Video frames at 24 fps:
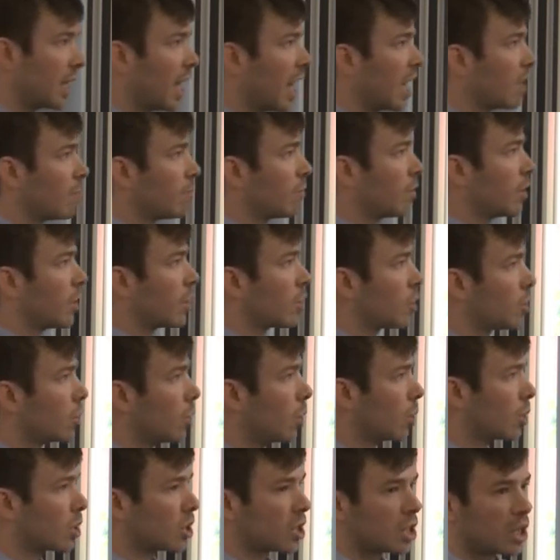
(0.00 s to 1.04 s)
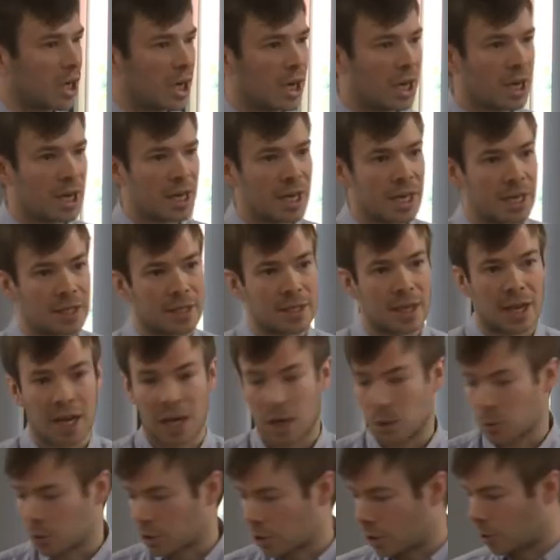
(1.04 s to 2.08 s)
adverse shocks uh, hit
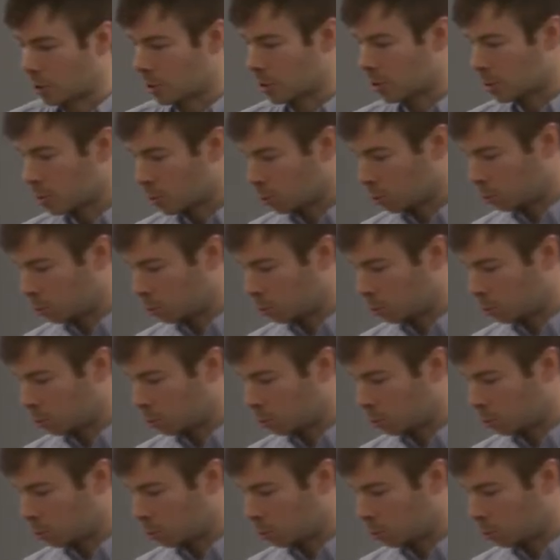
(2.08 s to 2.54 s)
households.